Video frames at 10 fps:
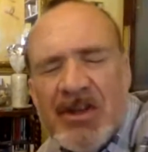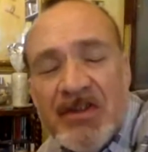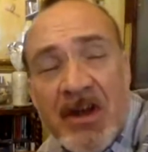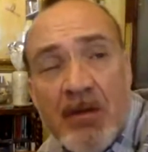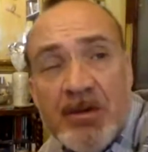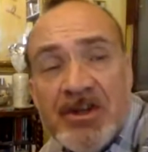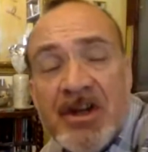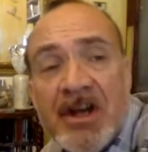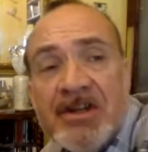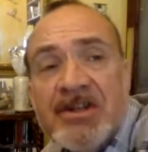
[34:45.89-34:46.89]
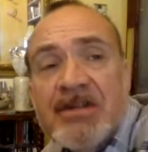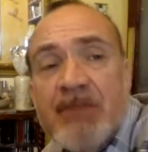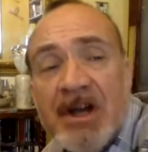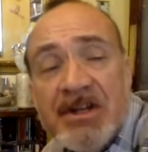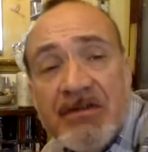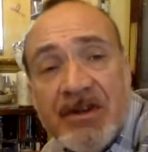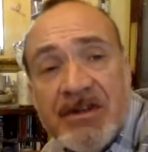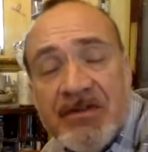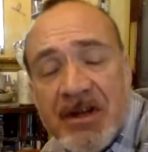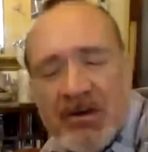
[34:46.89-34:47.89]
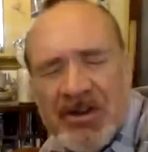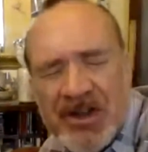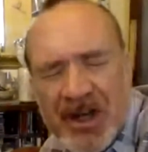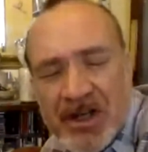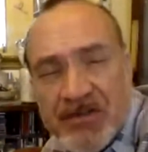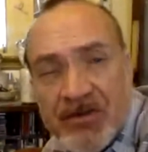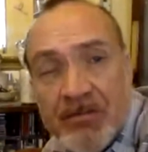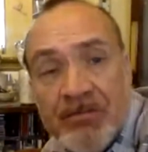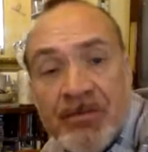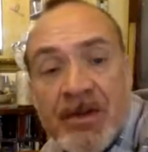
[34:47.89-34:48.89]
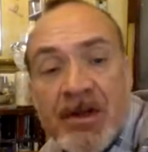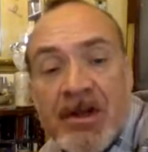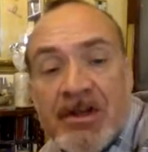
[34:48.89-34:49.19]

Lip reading: Because they can't be changed, it doesn't matter that different code shares them.